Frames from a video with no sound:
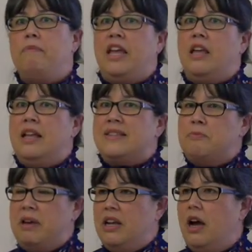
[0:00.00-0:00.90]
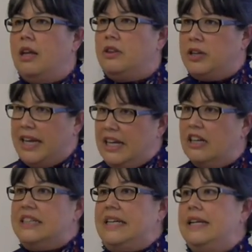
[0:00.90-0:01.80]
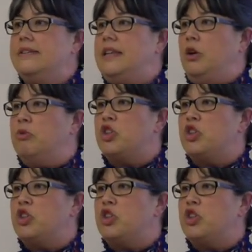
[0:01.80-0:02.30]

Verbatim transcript: they, it's a bit, they're getting uneasy with